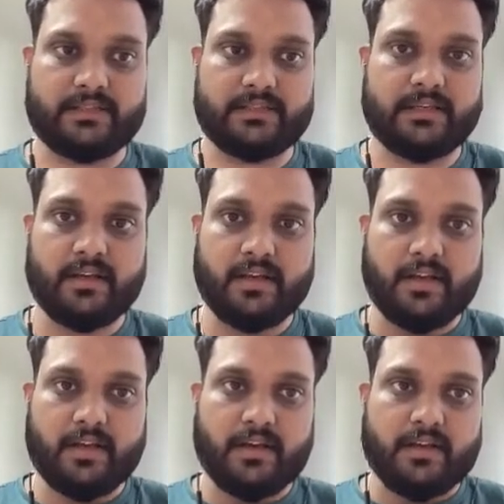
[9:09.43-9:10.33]
this.
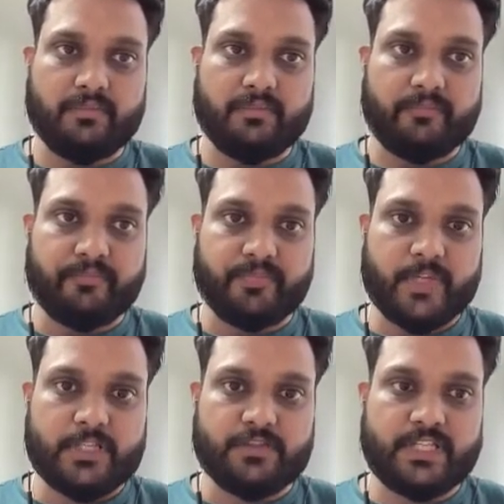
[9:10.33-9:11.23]

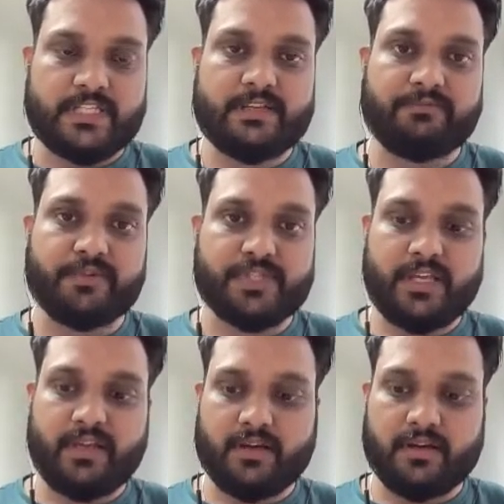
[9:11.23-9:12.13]
So in this, if we
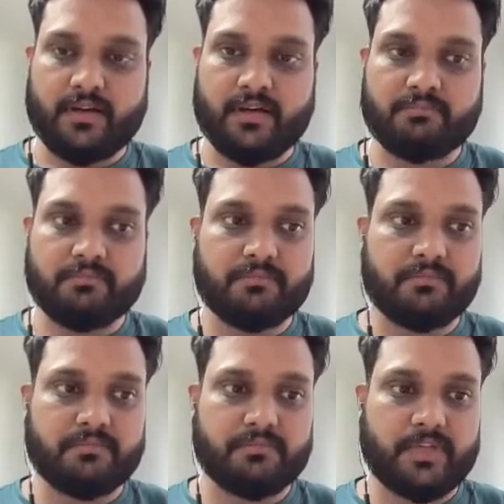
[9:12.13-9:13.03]
see
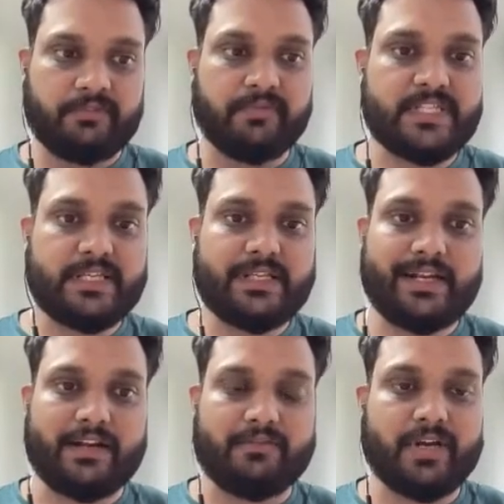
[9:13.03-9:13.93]
the
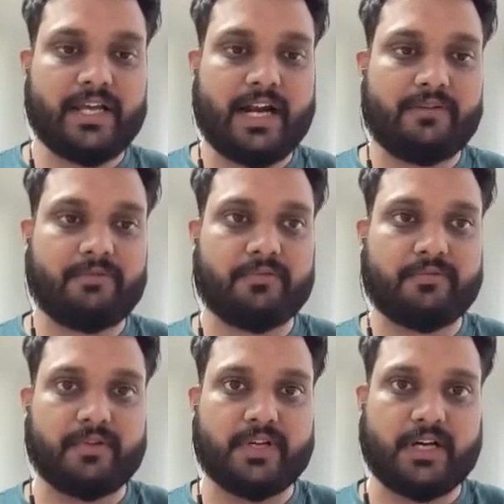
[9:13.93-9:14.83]
network graph
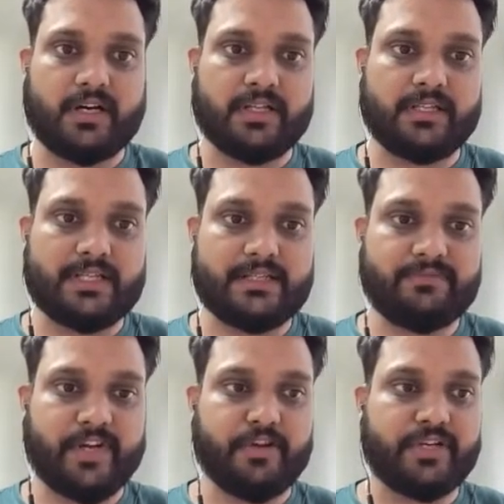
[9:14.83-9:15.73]
of this
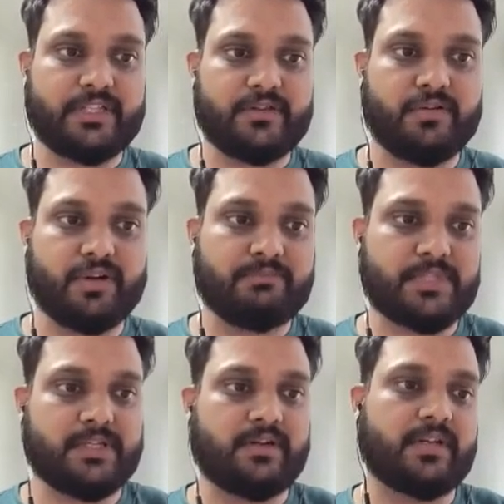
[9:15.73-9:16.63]
video,
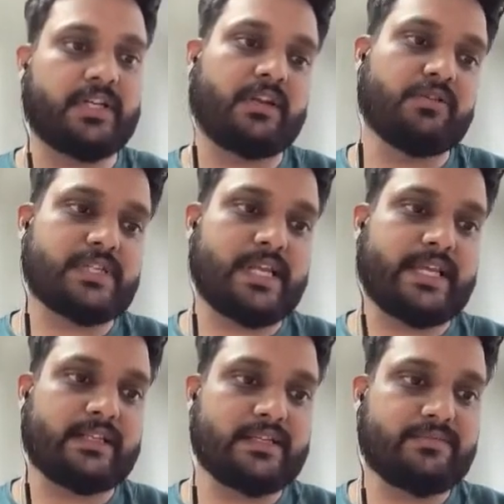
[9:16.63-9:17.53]
it looks
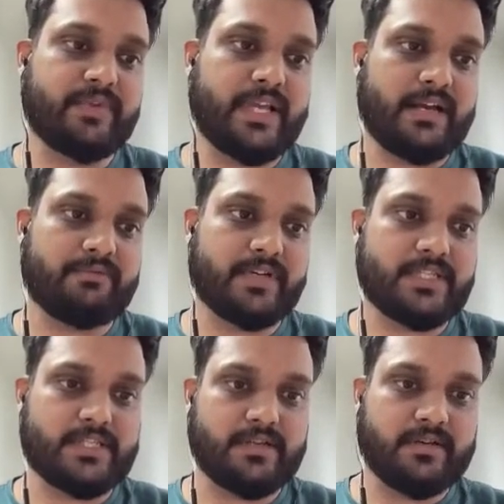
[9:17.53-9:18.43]
like this. We are
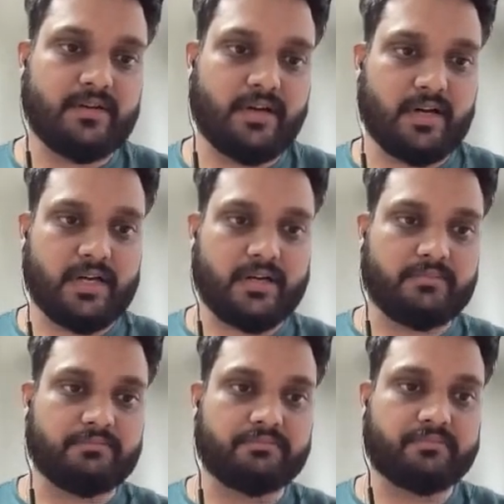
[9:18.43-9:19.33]
first
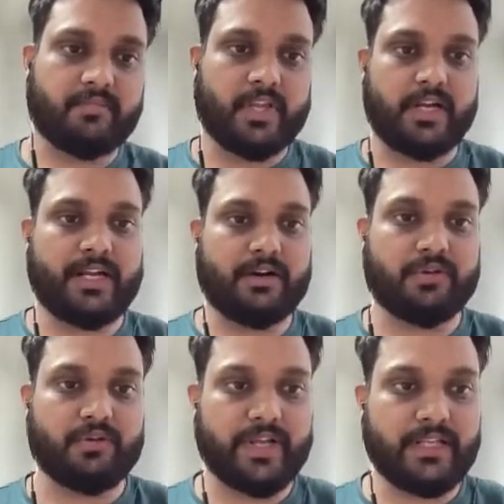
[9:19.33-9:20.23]

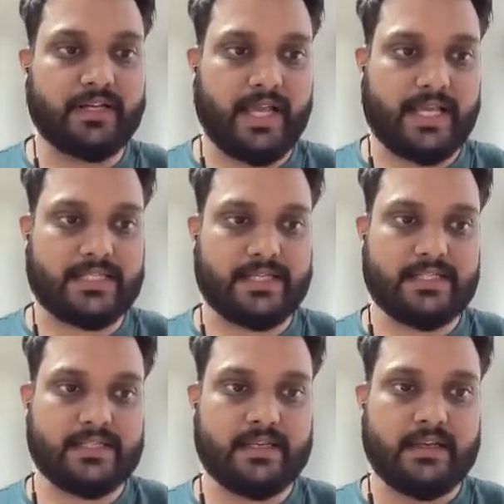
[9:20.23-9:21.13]
downloading the
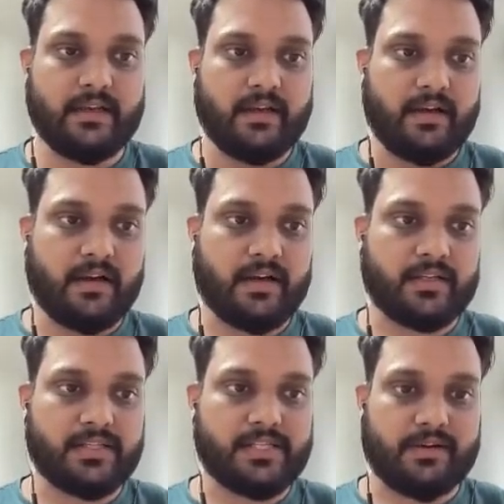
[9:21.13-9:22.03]
assets,
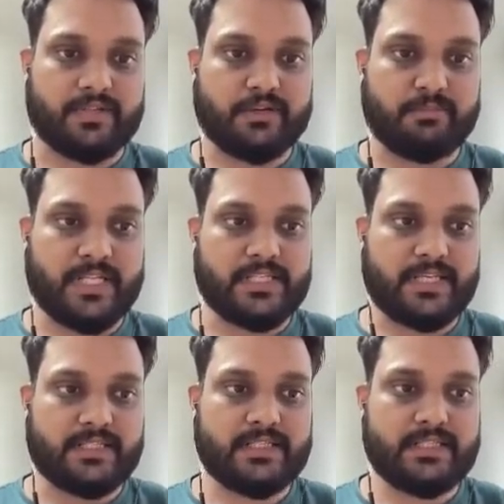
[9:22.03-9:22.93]
the JavaScript and
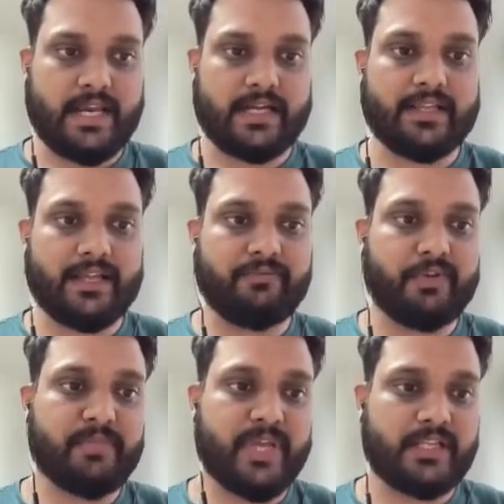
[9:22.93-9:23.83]
CSS, and then
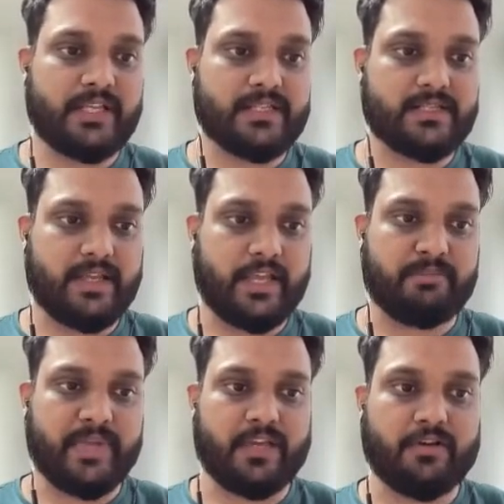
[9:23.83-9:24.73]
we make this
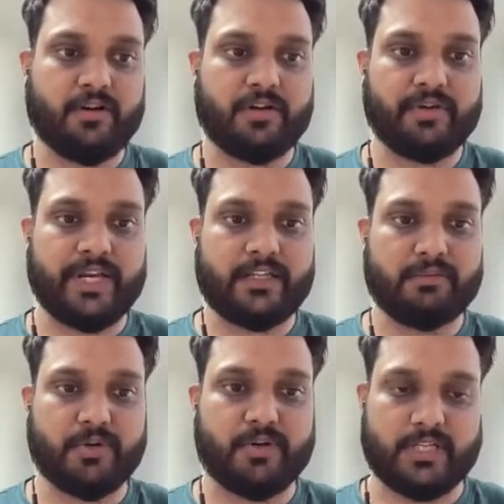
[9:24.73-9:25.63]
API call to get
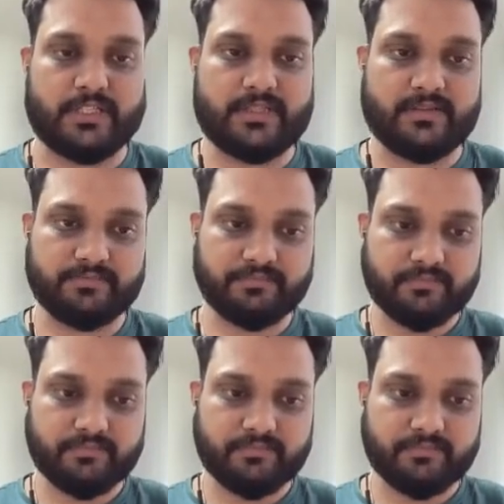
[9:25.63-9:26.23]
the products.